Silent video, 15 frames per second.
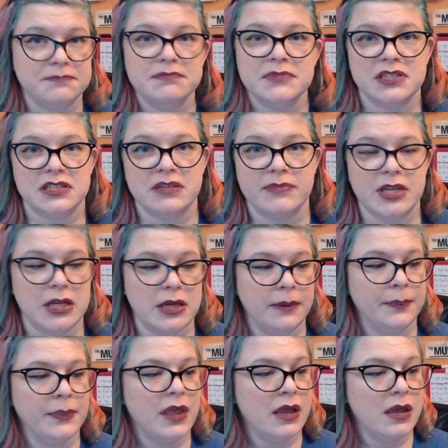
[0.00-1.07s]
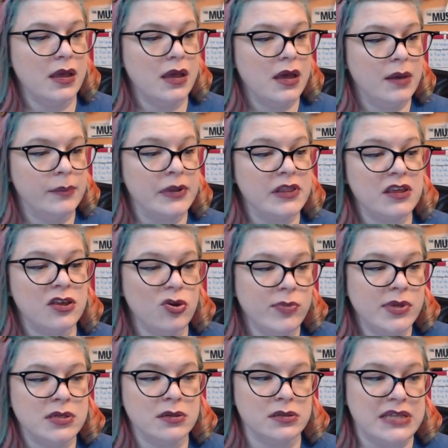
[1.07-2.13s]
TBD, but the
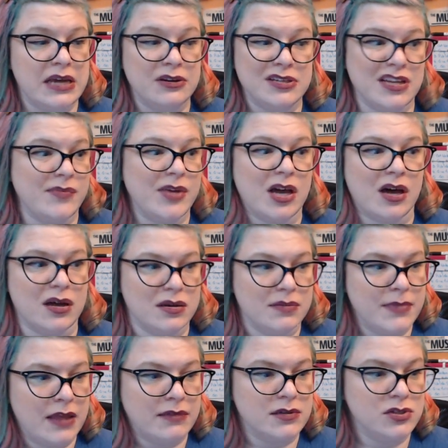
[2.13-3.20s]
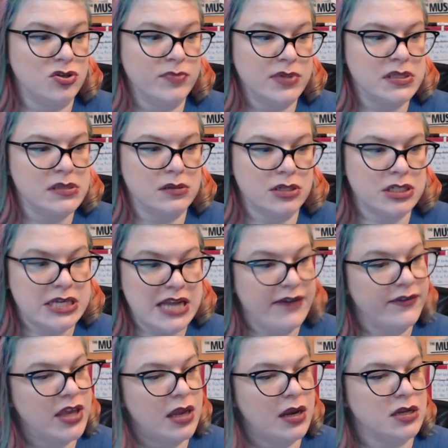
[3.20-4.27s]
human turns out a demigod, and the two must learn to
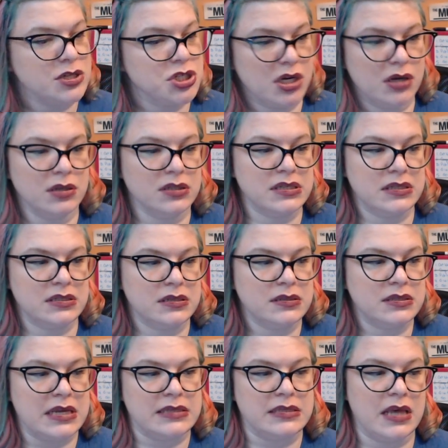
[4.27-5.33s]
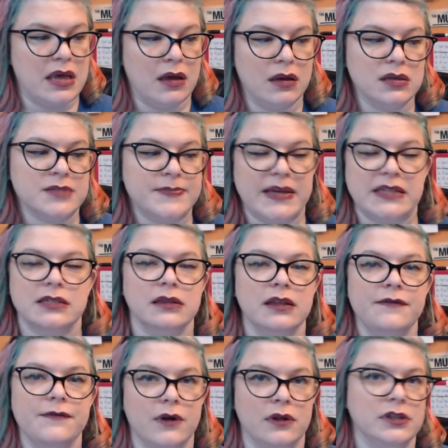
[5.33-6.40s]
navigate a shared existence as they unexpectedly
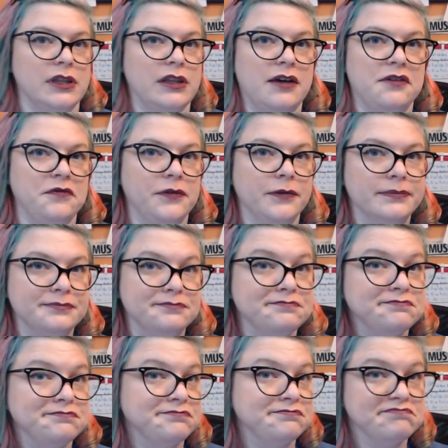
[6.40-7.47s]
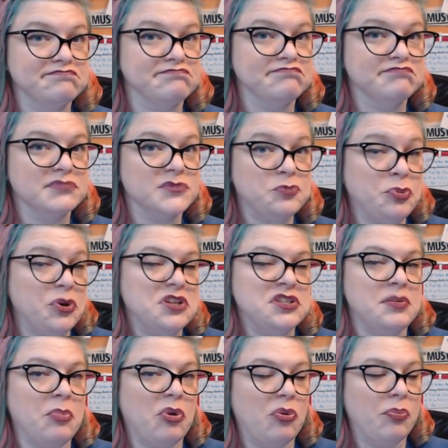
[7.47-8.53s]
fall in love. It's pretty simple.